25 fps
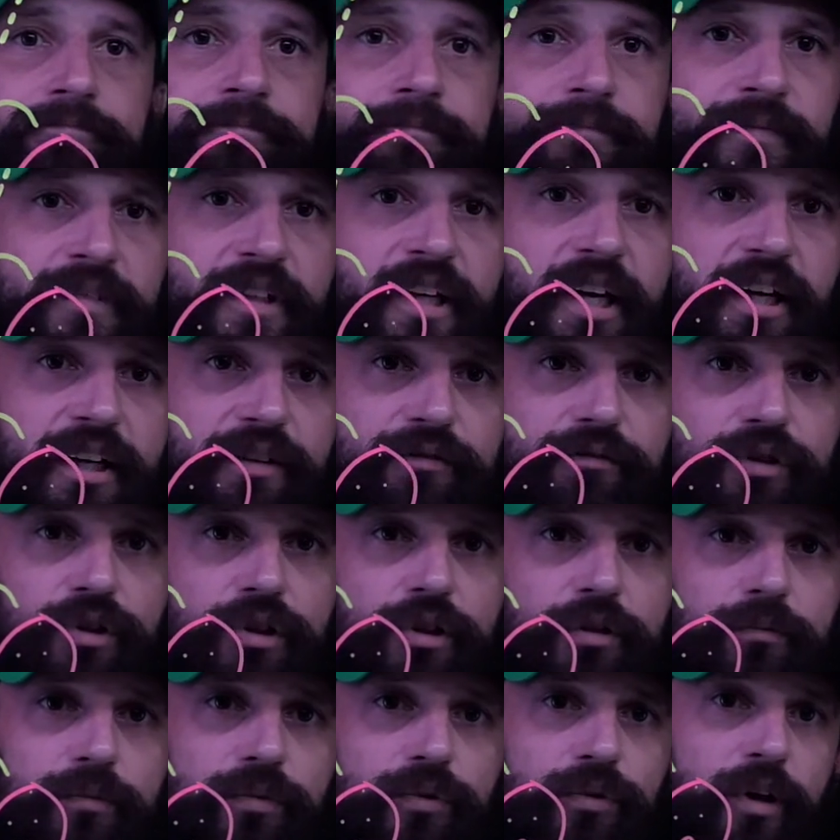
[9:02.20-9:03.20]
got an
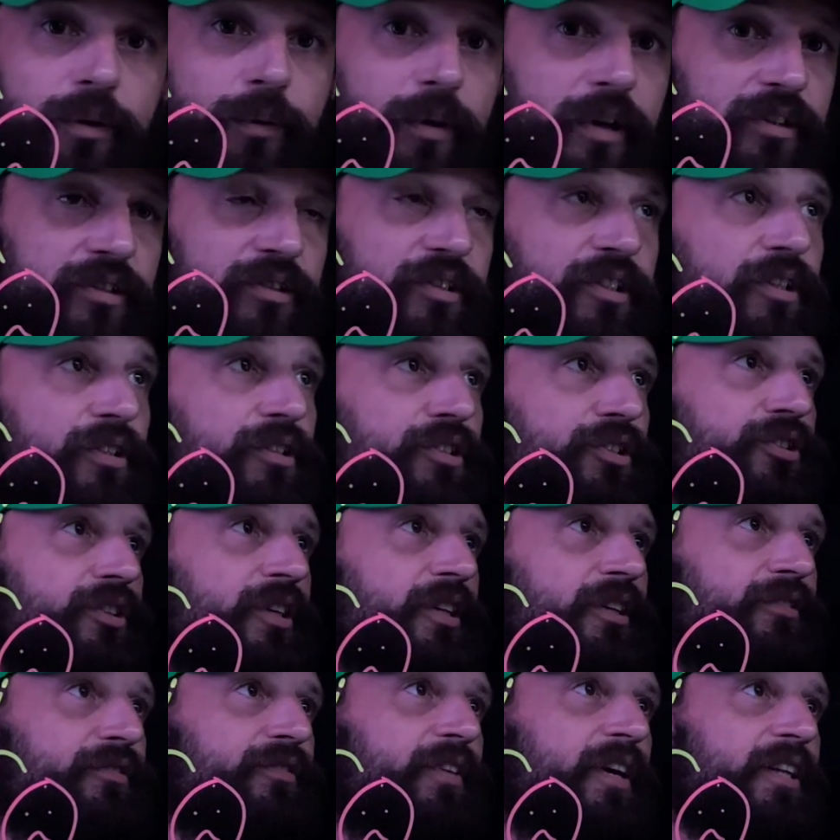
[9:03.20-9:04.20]
envelope. Great way to illustrate
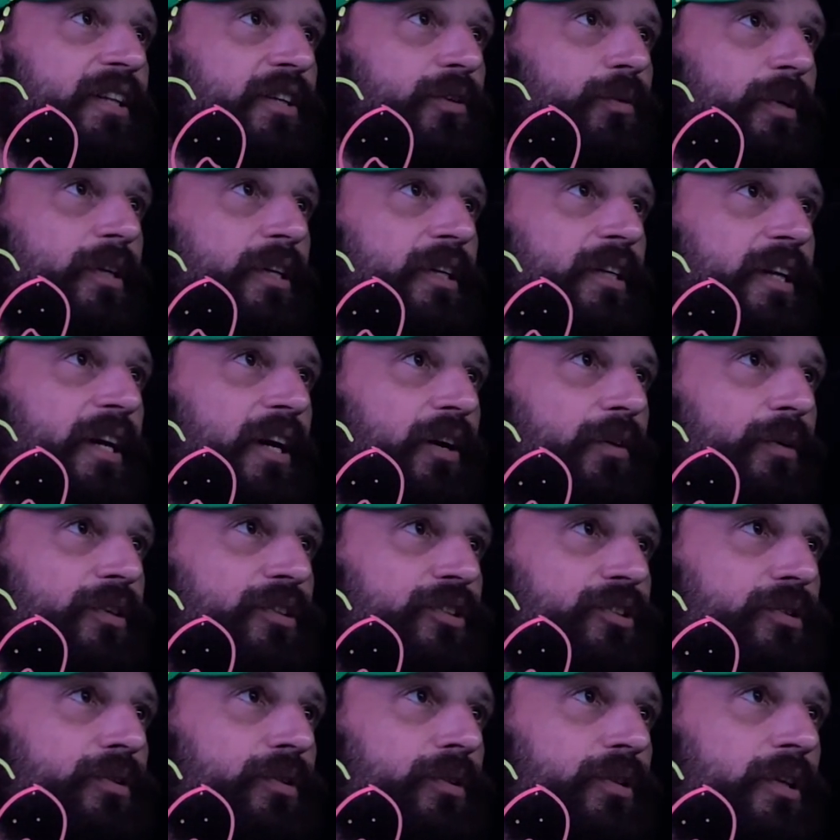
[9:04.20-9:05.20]
the fact that we can now
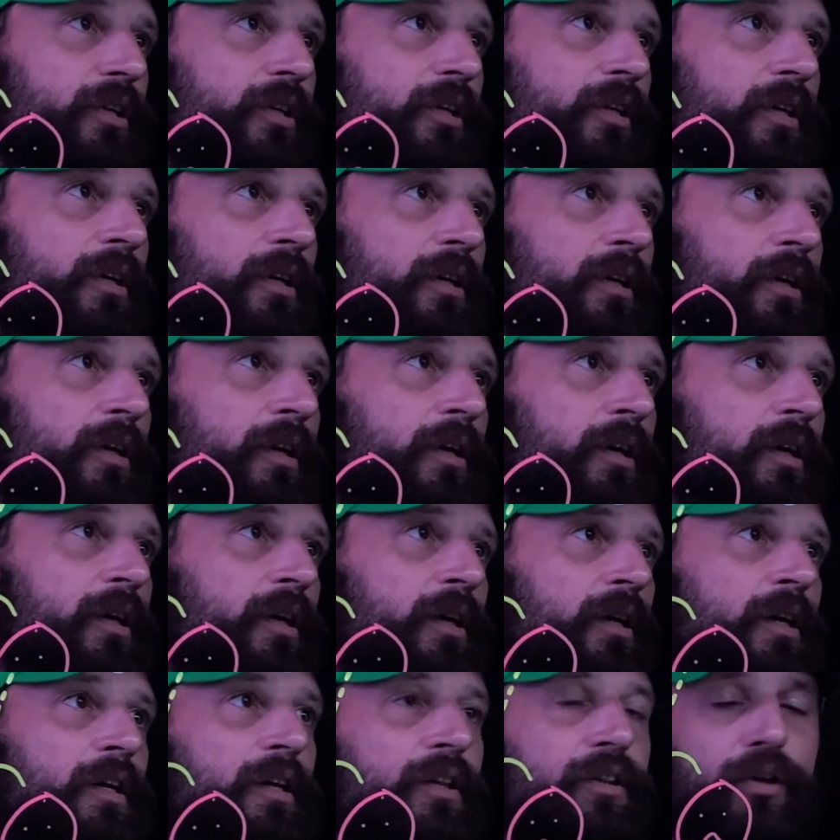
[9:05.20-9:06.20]
restore
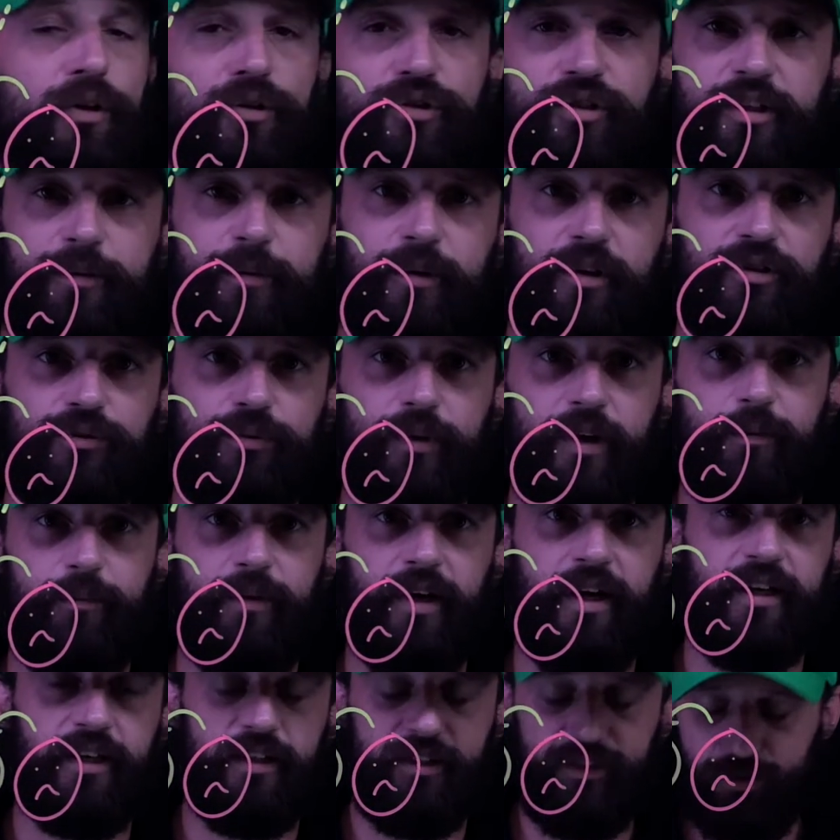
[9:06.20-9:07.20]
those emails right
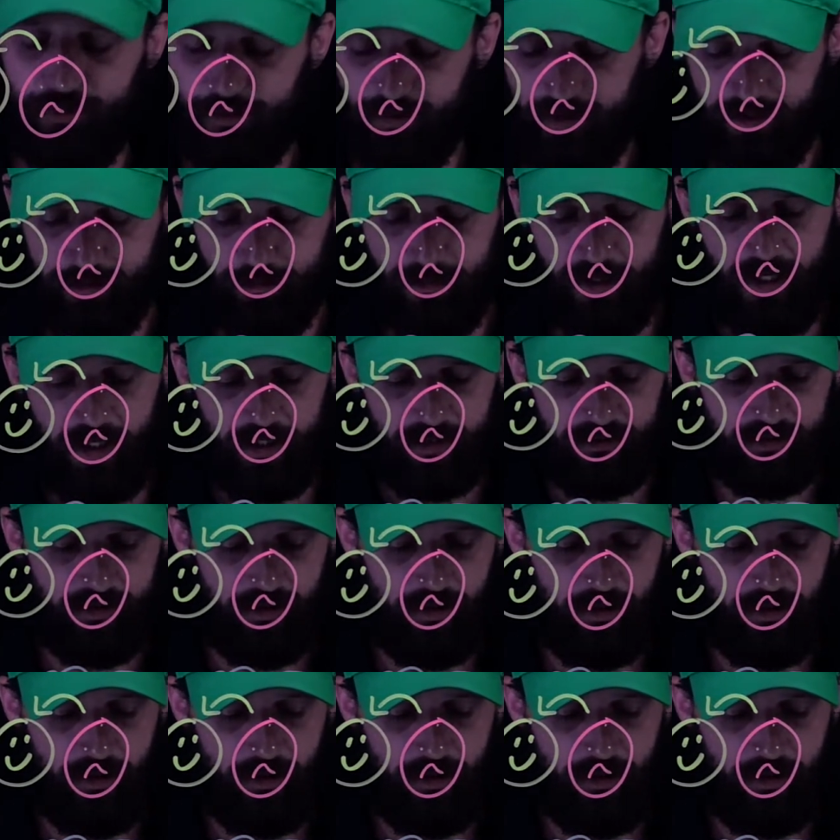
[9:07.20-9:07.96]
back into an inbox.